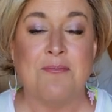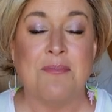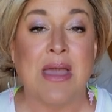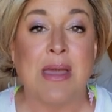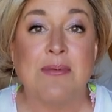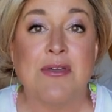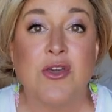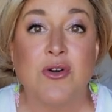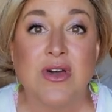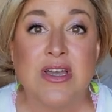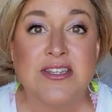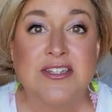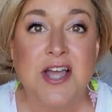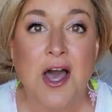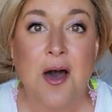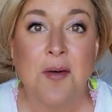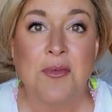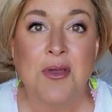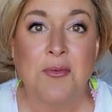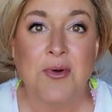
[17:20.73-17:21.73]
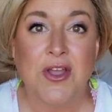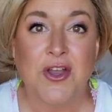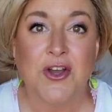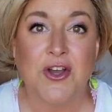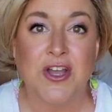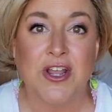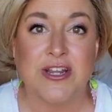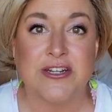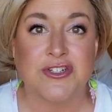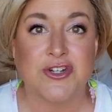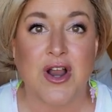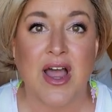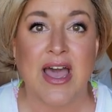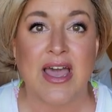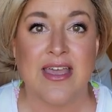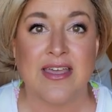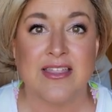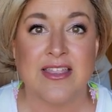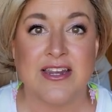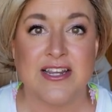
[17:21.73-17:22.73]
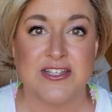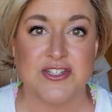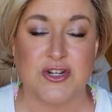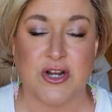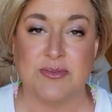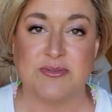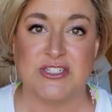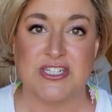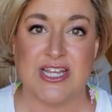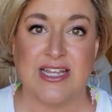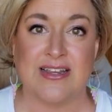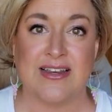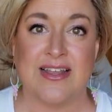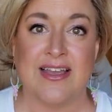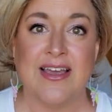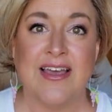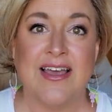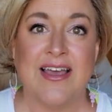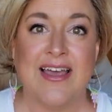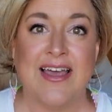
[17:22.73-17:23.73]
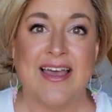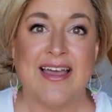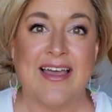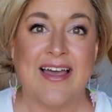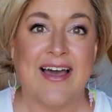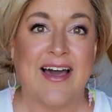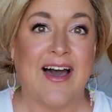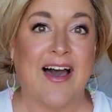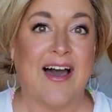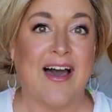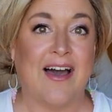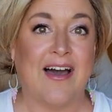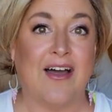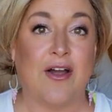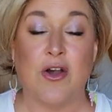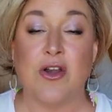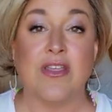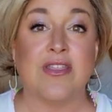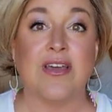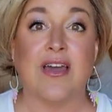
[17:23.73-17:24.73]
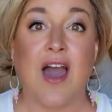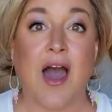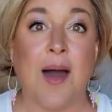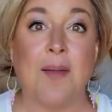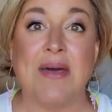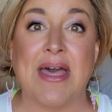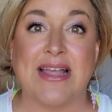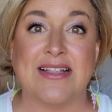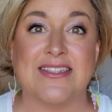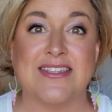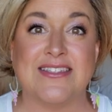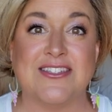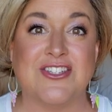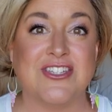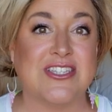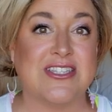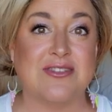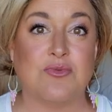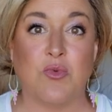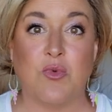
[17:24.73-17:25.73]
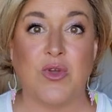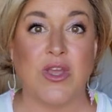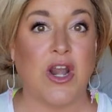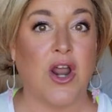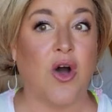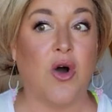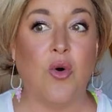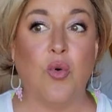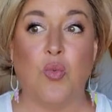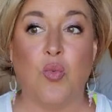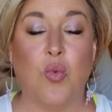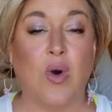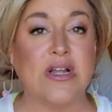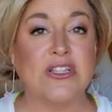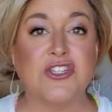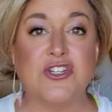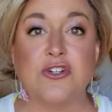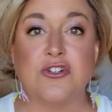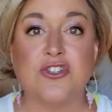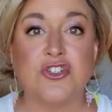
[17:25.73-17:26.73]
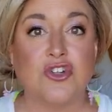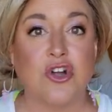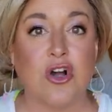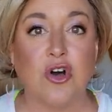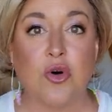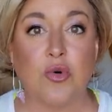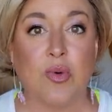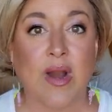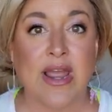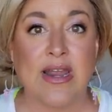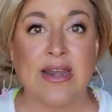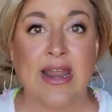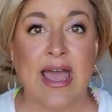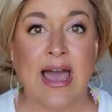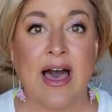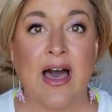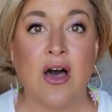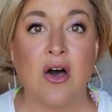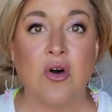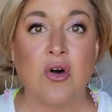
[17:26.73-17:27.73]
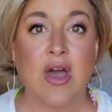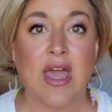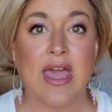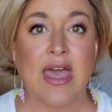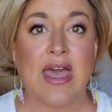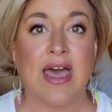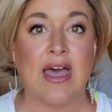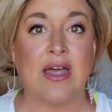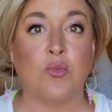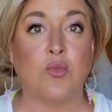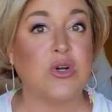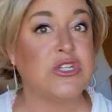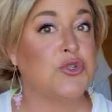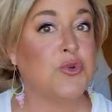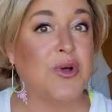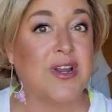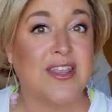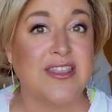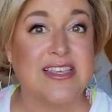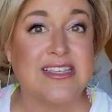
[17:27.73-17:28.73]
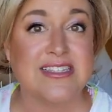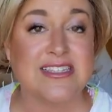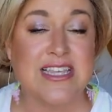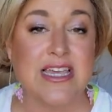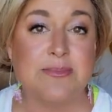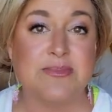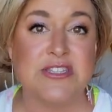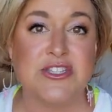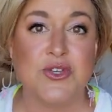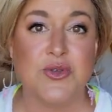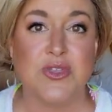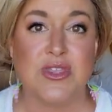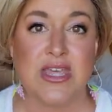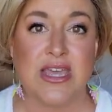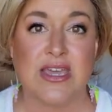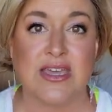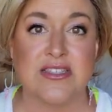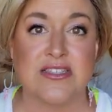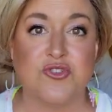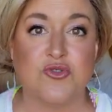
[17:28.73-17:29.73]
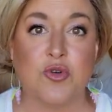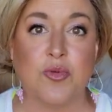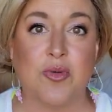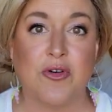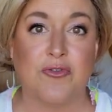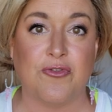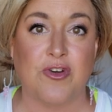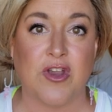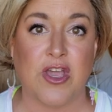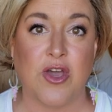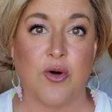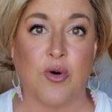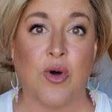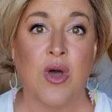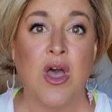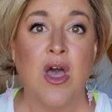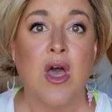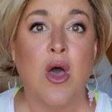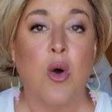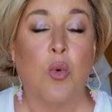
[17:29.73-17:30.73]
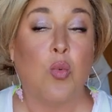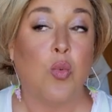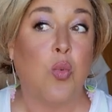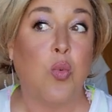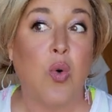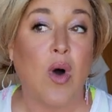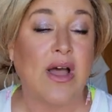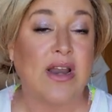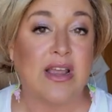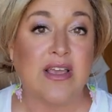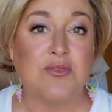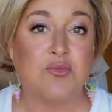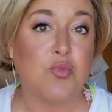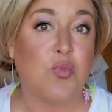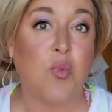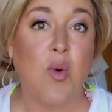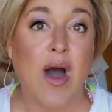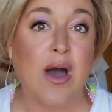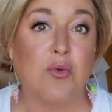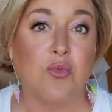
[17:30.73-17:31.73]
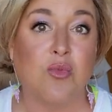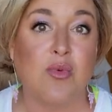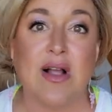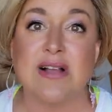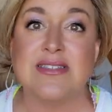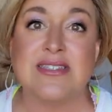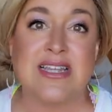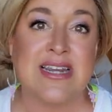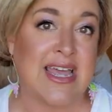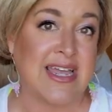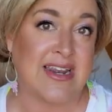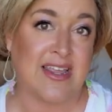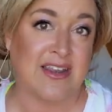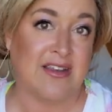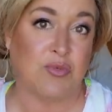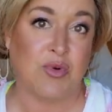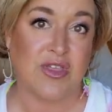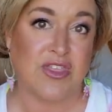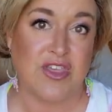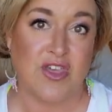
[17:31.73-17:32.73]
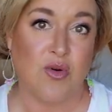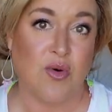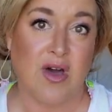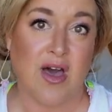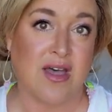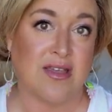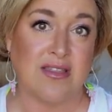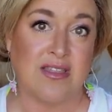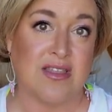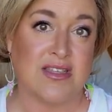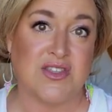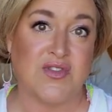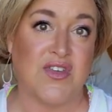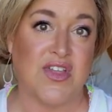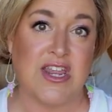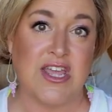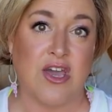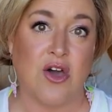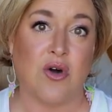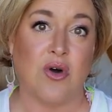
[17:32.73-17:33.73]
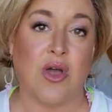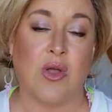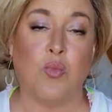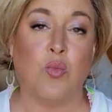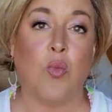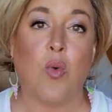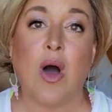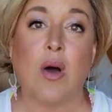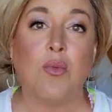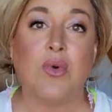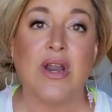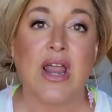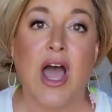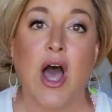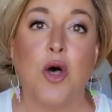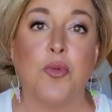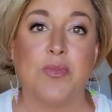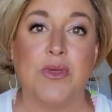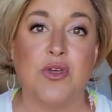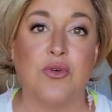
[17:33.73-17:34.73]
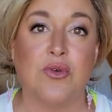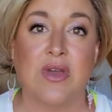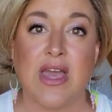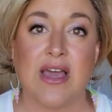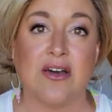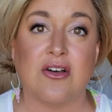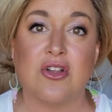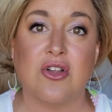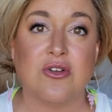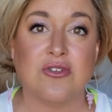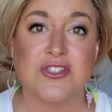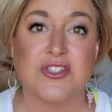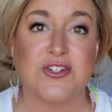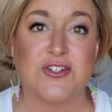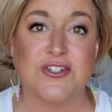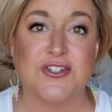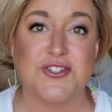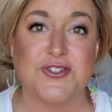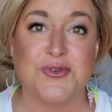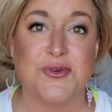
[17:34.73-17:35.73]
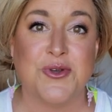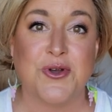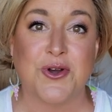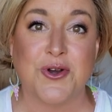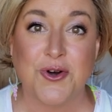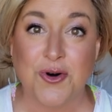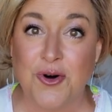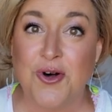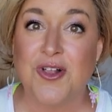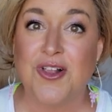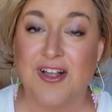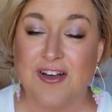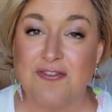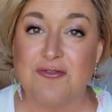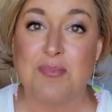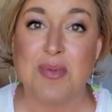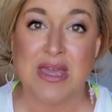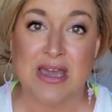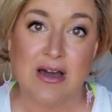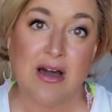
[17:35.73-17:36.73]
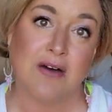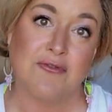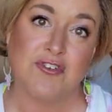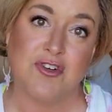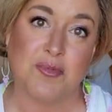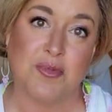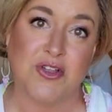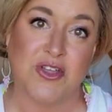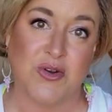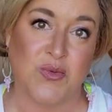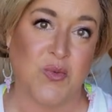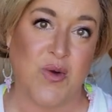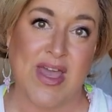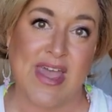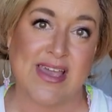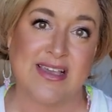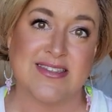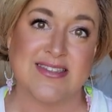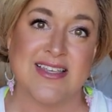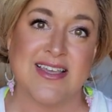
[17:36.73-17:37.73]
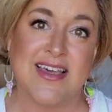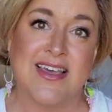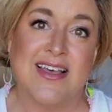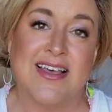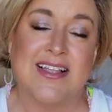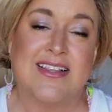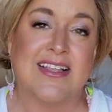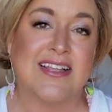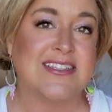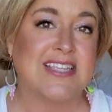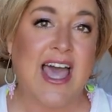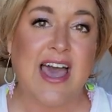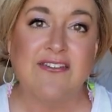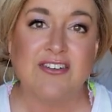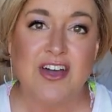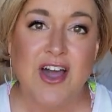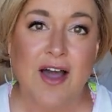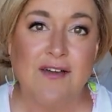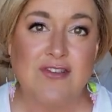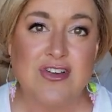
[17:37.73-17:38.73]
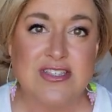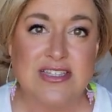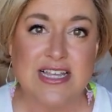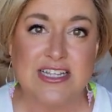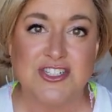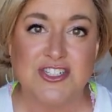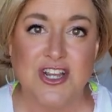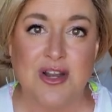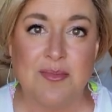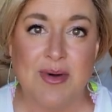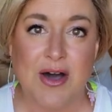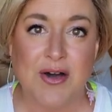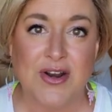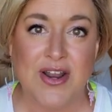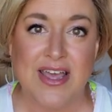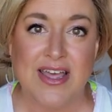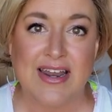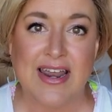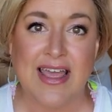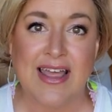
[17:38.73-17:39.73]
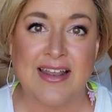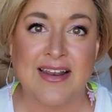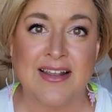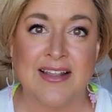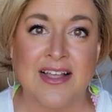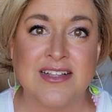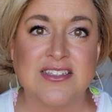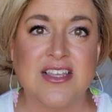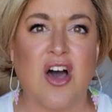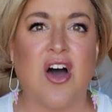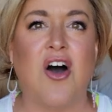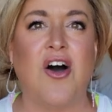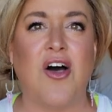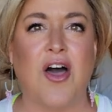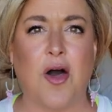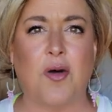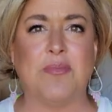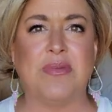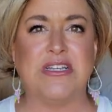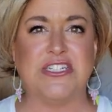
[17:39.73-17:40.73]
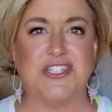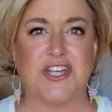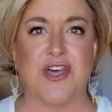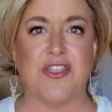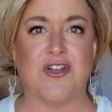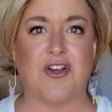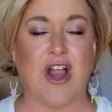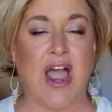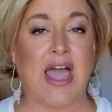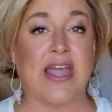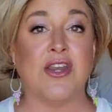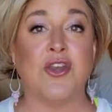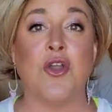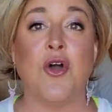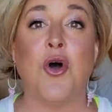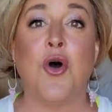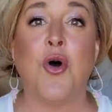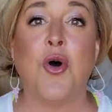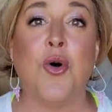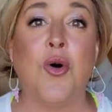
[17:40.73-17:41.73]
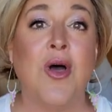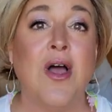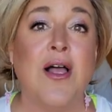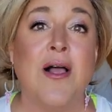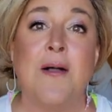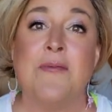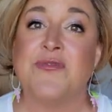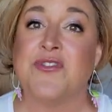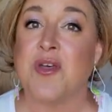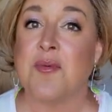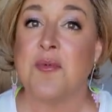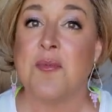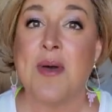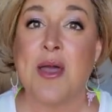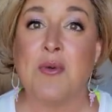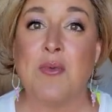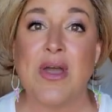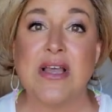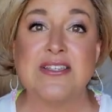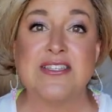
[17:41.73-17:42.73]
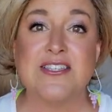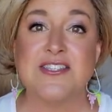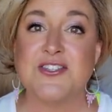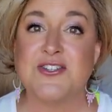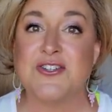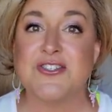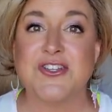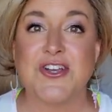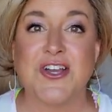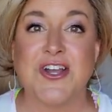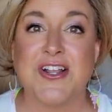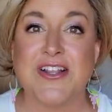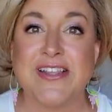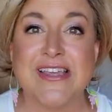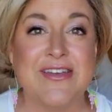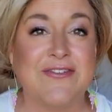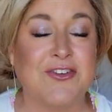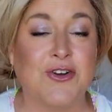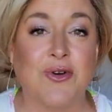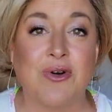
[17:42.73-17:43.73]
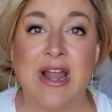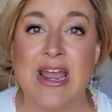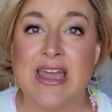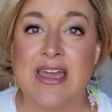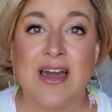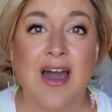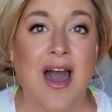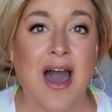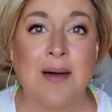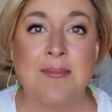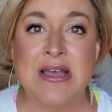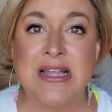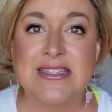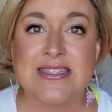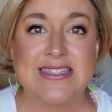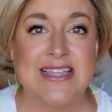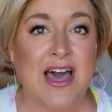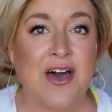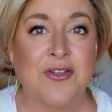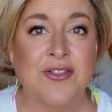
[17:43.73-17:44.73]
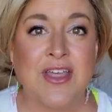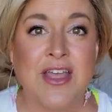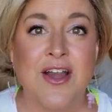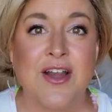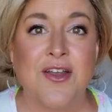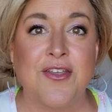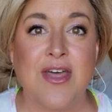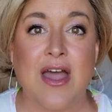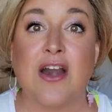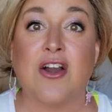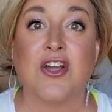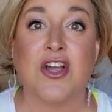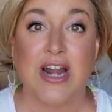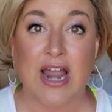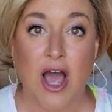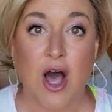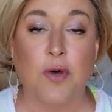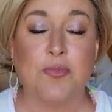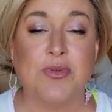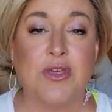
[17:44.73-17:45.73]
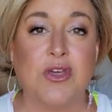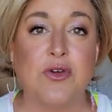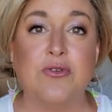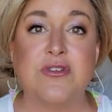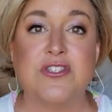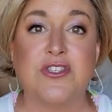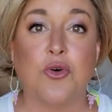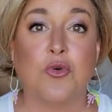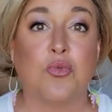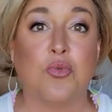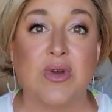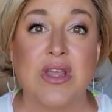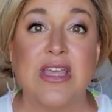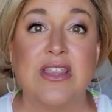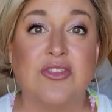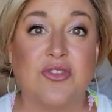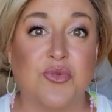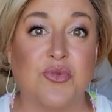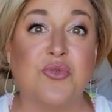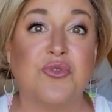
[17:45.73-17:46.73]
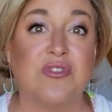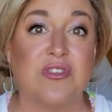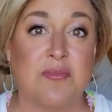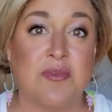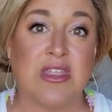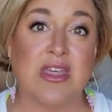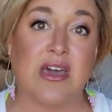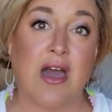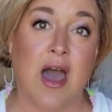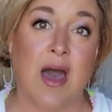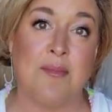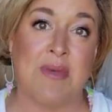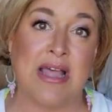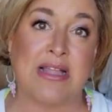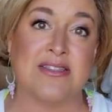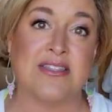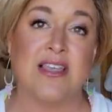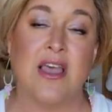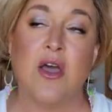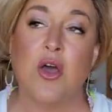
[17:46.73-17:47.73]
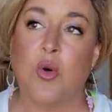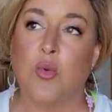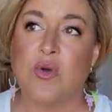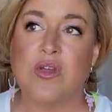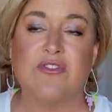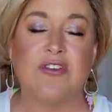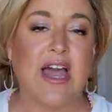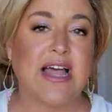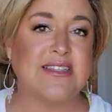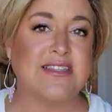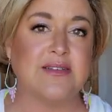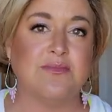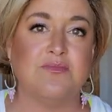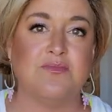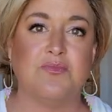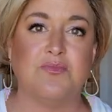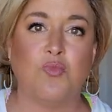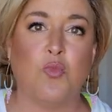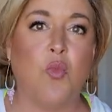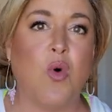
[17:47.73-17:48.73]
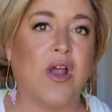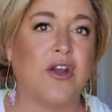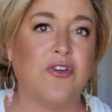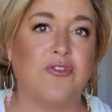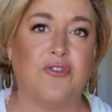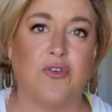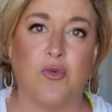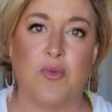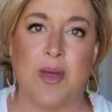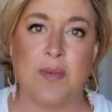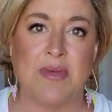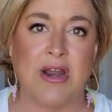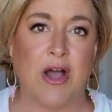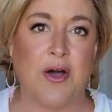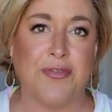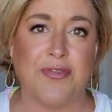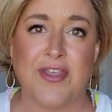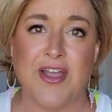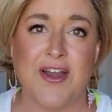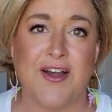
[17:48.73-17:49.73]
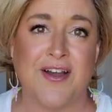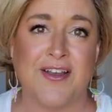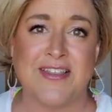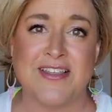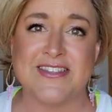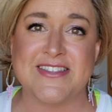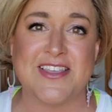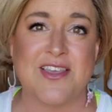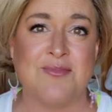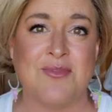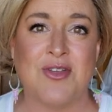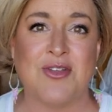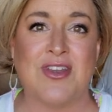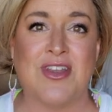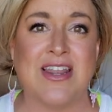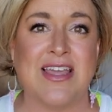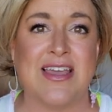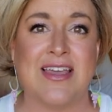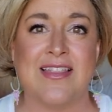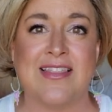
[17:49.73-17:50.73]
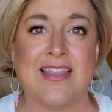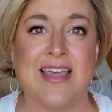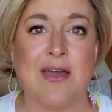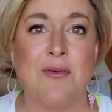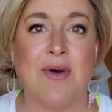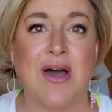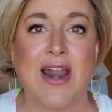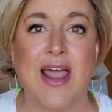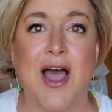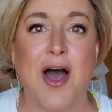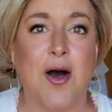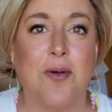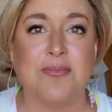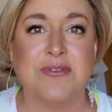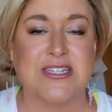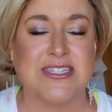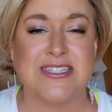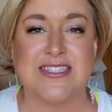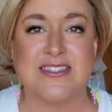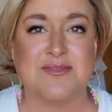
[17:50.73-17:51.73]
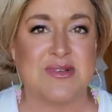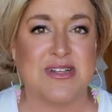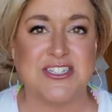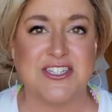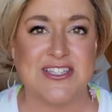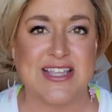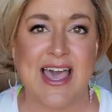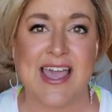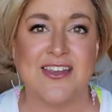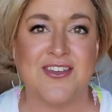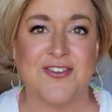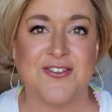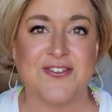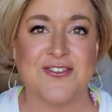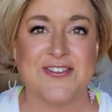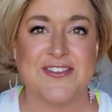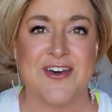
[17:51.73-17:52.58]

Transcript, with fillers: Maybe you can tell me what you're going to try in the description uh, or in the comments. Just, you know, what's your struggle right now and which one of these tips do you think is doable for you? What what resonated with you on this video and what would help you get closer to your goal of being comfortable in wigs? Let's have a conversation about it and let's all help each other. I know some of my wig sisters are going to leave great comments down there that are going to help you, so read through some of the comments. We've got some wonderful women out there in this community and they want to help just as much as I do.